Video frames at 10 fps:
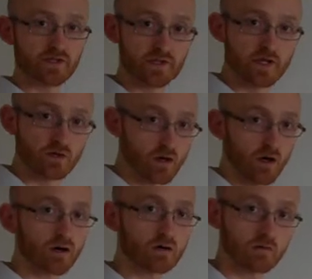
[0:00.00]

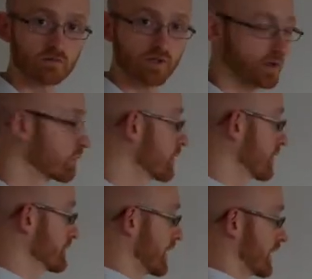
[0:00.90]
0 being
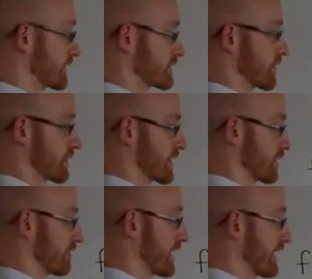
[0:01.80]
1. So we get
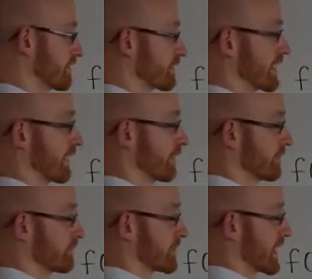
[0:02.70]
5 for that one.